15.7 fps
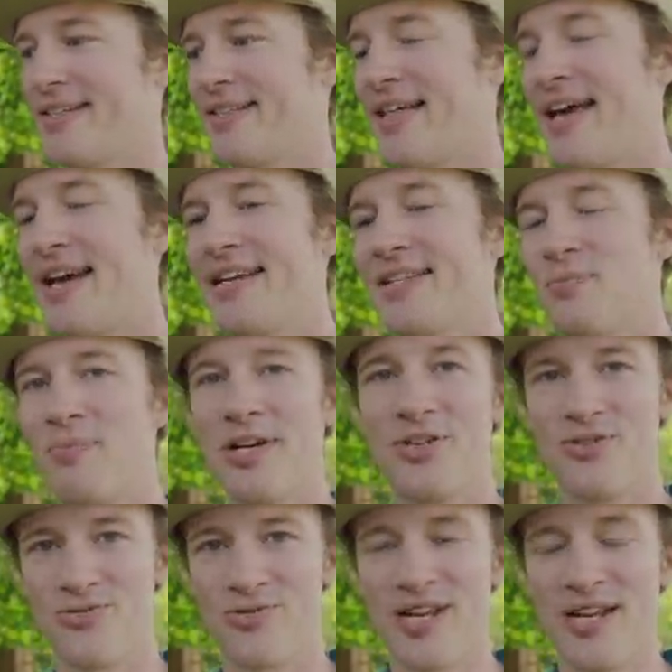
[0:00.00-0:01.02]
That is my
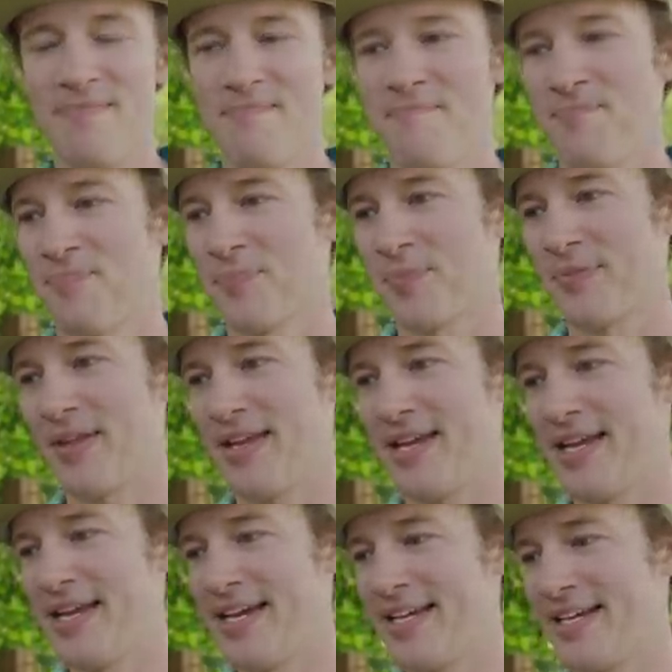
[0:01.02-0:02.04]
dream.
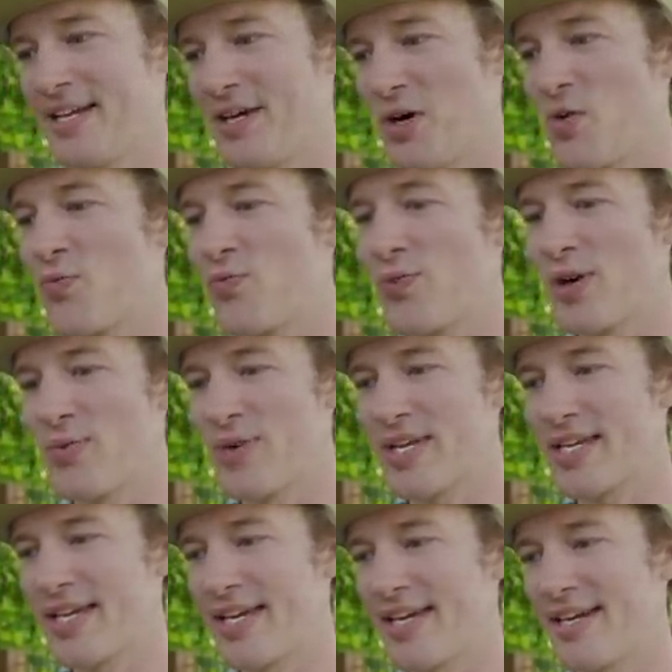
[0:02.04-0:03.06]
And uh, hopefully we
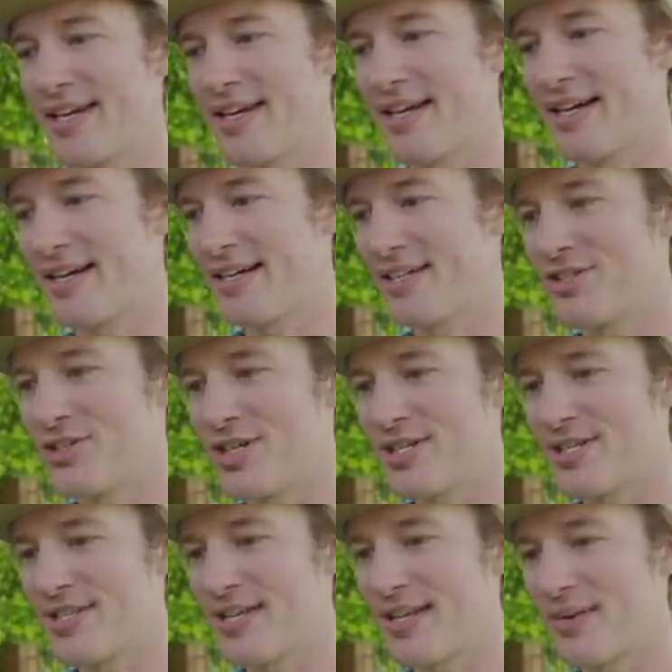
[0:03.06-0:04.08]
can uh,
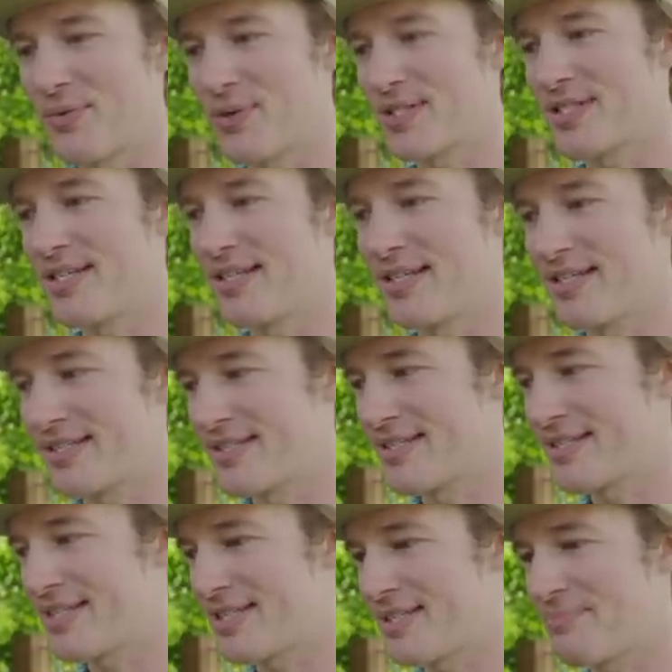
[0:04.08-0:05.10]
chase that once
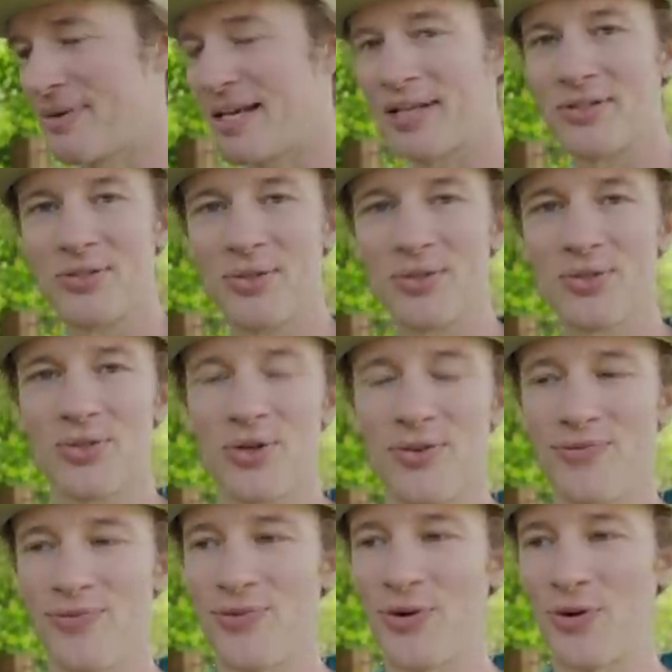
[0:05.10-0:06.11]
things gets back to sort
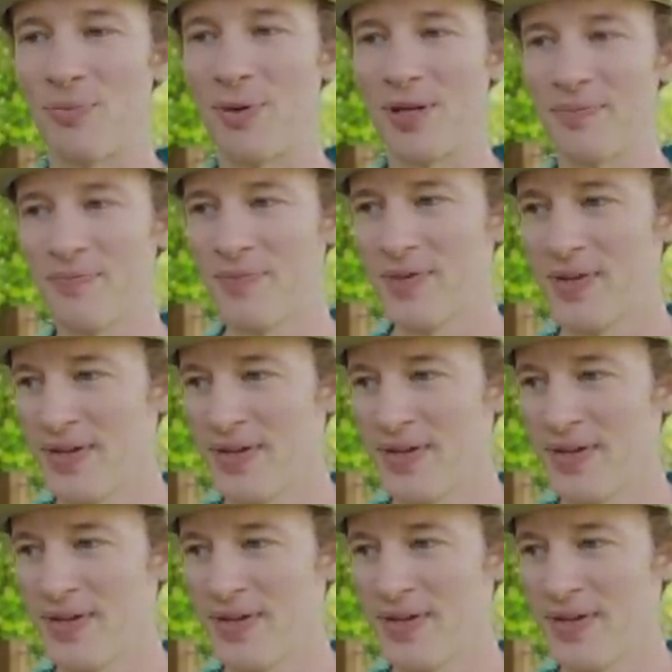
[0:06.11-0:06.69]
of normal.